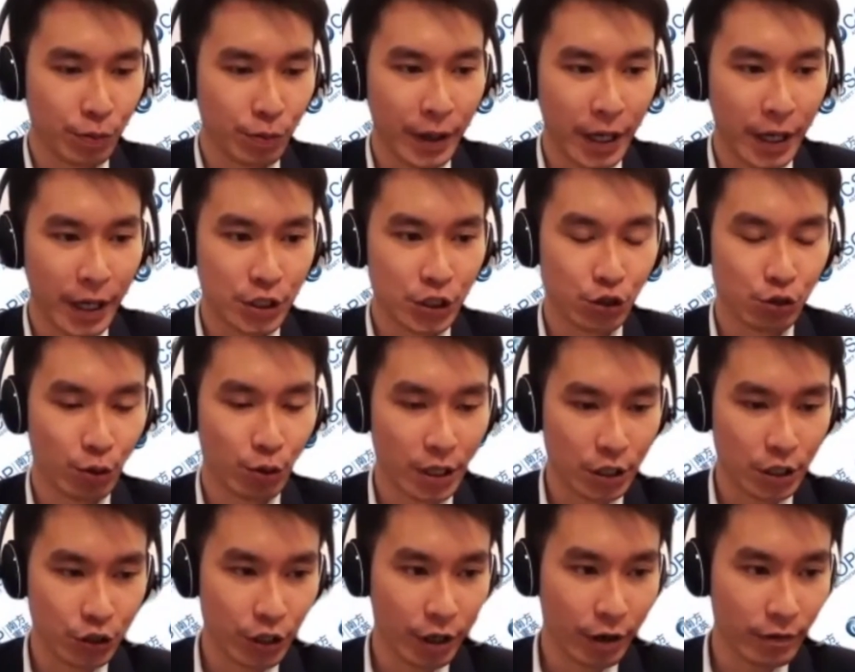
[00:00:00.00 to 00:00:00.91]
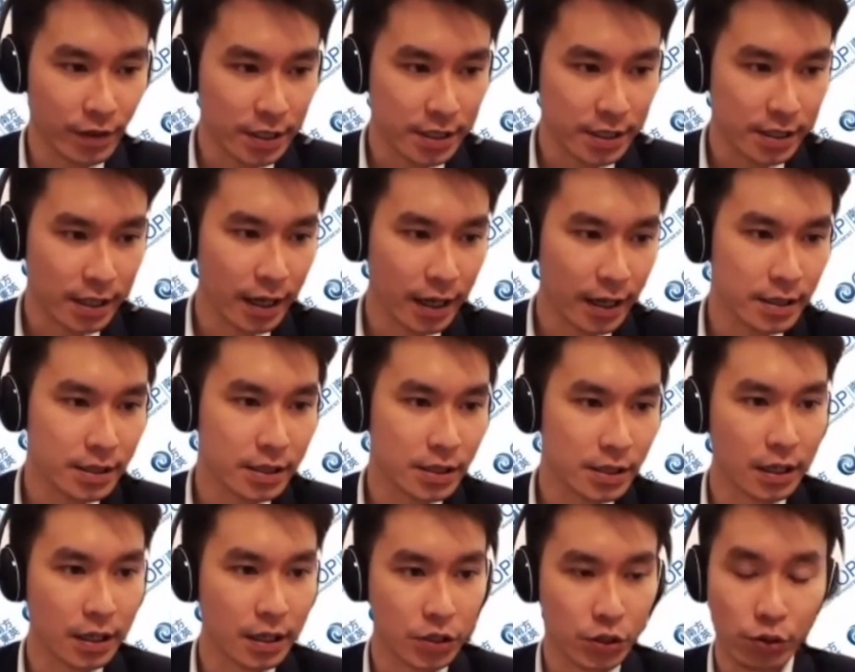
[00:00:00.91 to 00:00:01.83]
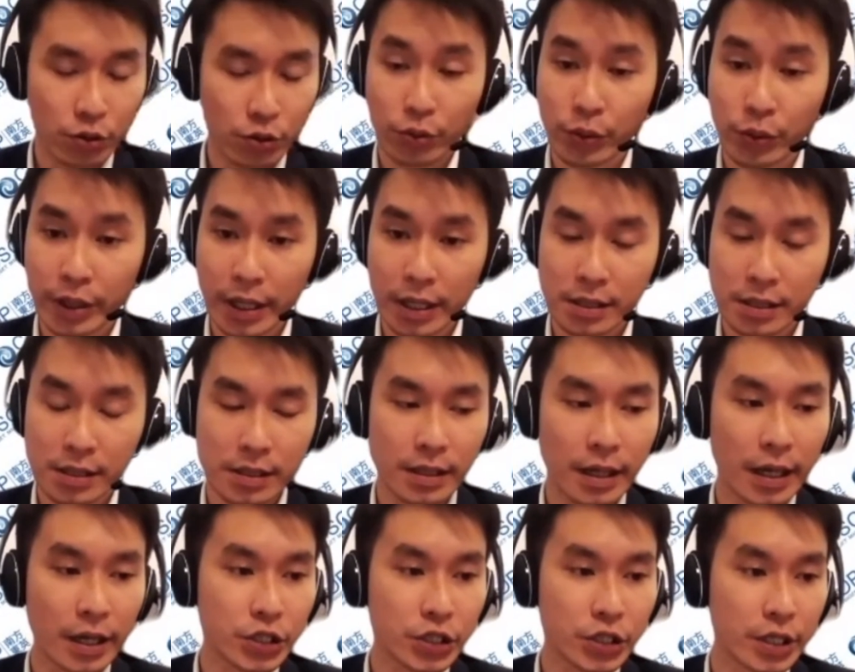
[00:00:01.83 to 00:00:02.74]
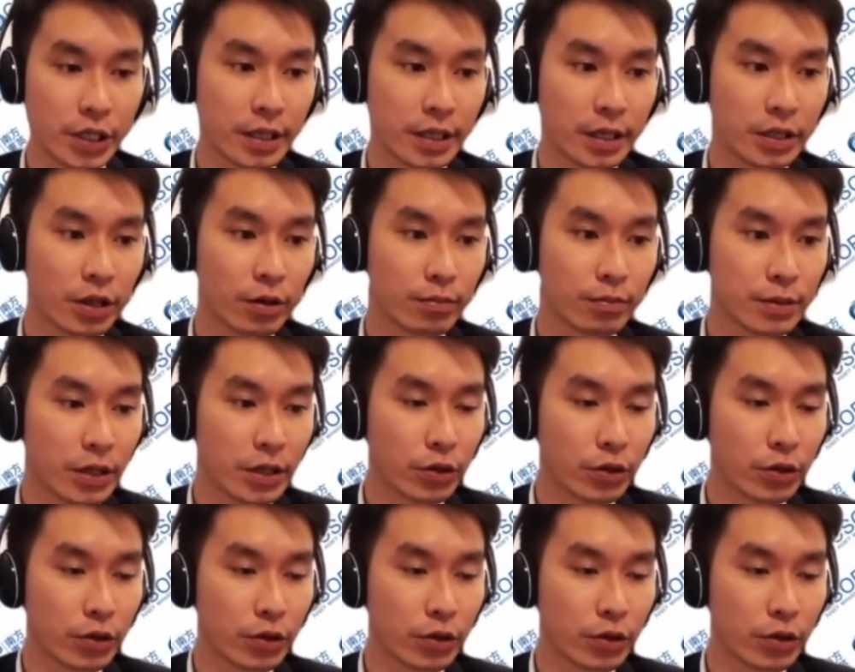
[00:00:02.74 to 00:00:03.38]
page 23 of the slides, so we can see actually the top 10